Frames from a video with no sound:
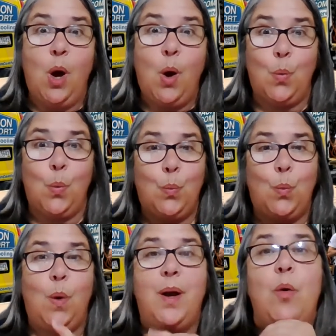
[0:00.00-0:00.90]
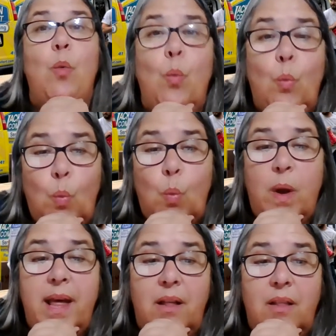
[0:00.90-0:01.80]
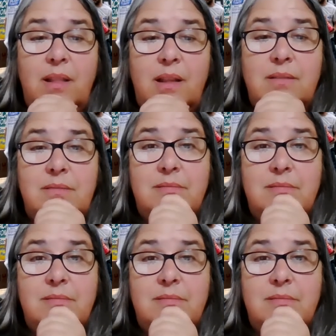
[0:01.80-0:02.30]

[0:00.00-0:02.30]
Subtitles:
Oh, well,